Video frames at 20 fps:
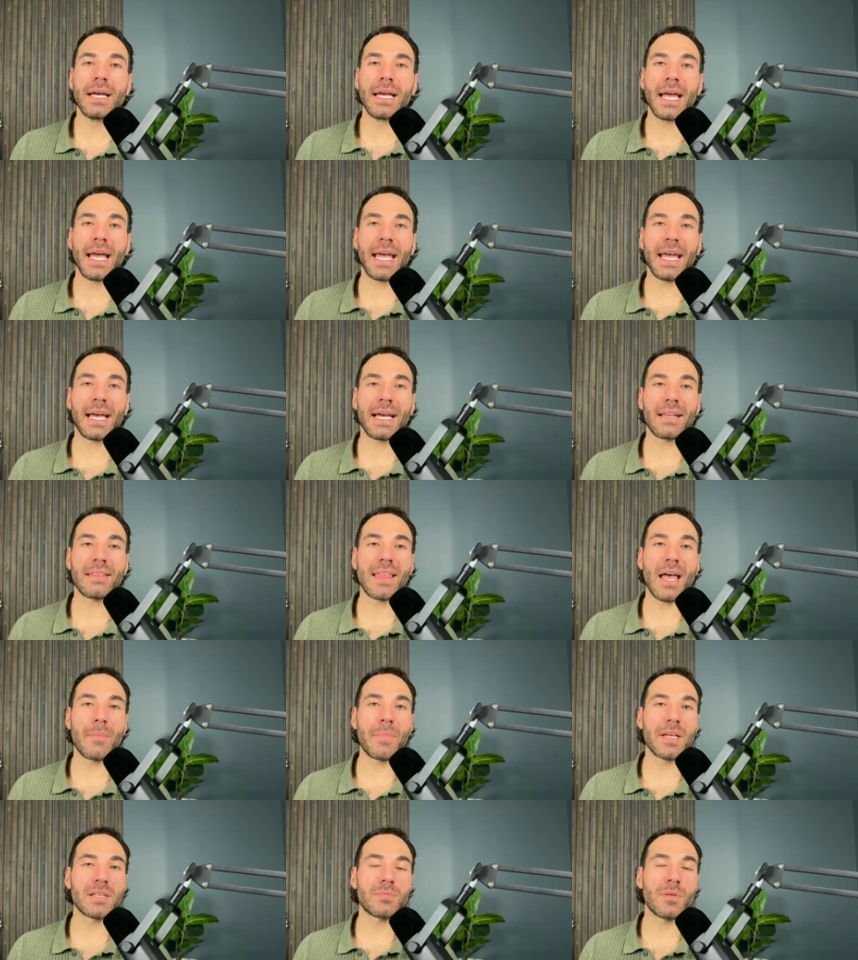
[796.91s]
And
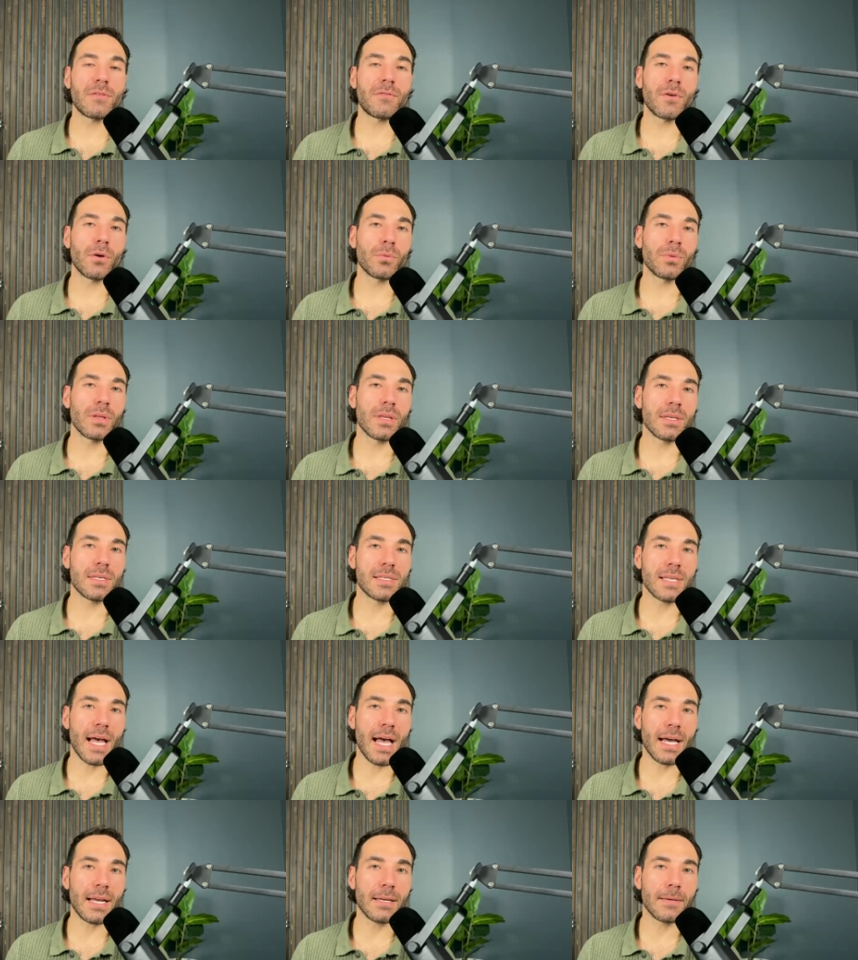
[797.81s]
that makes me feel really
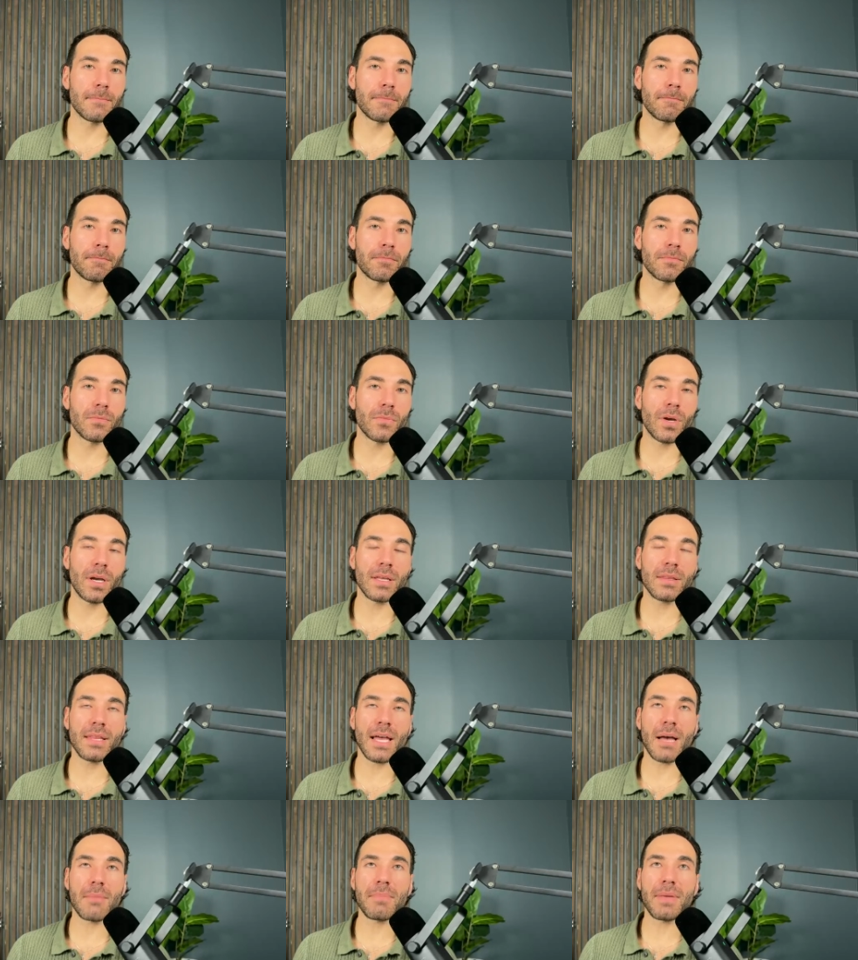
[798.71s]
sad, right?
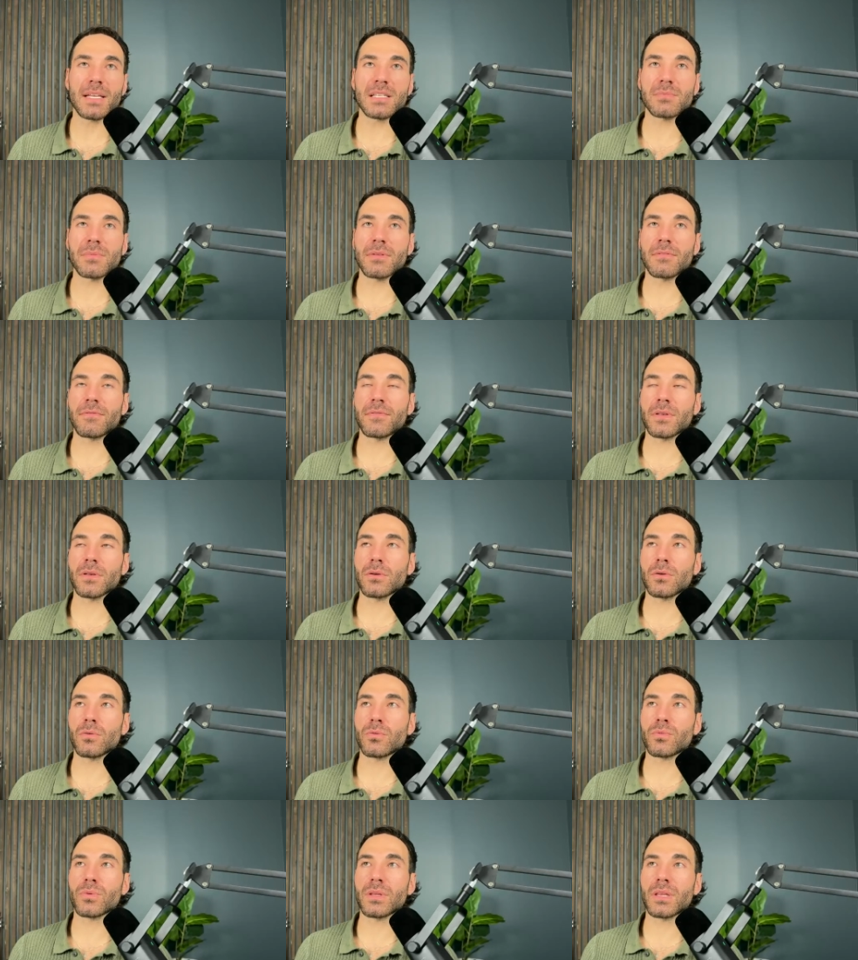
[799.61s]
That makes me
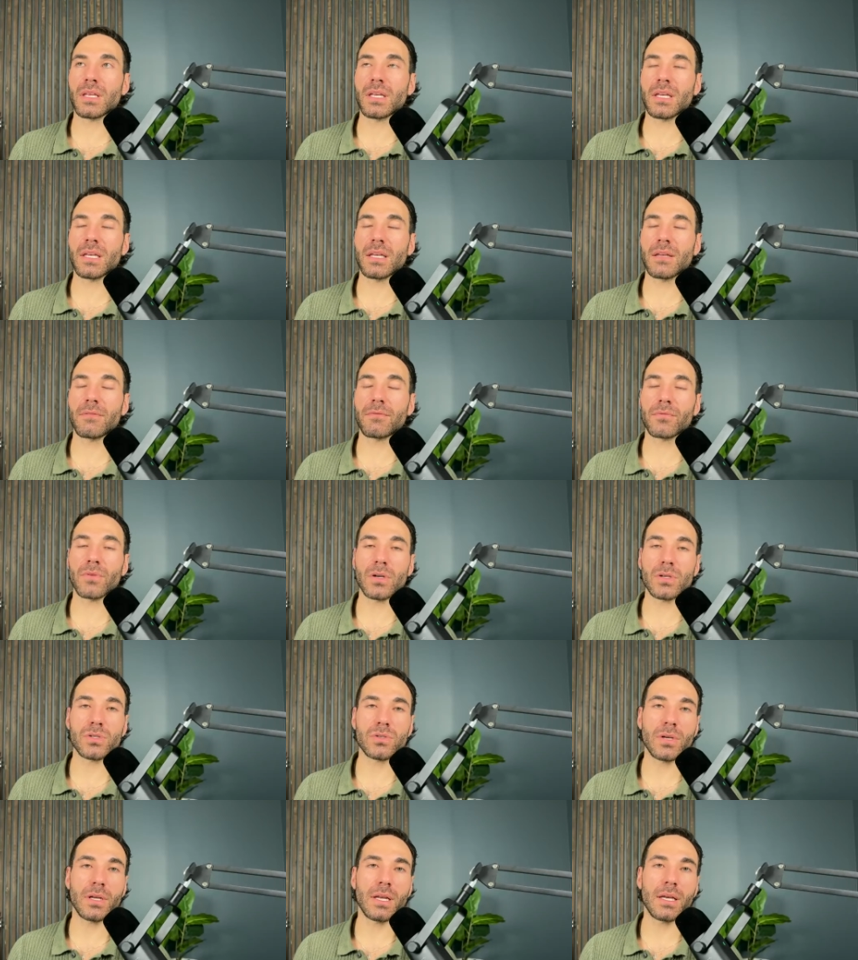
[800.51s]
feel really
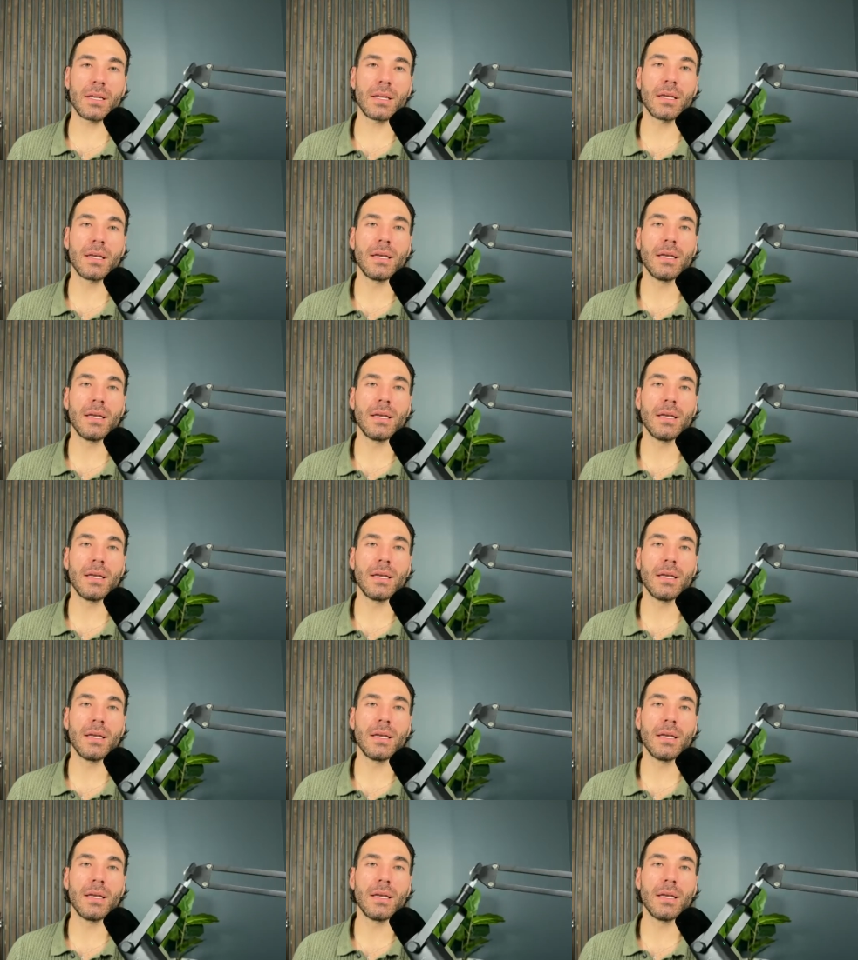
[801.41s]
frustrated.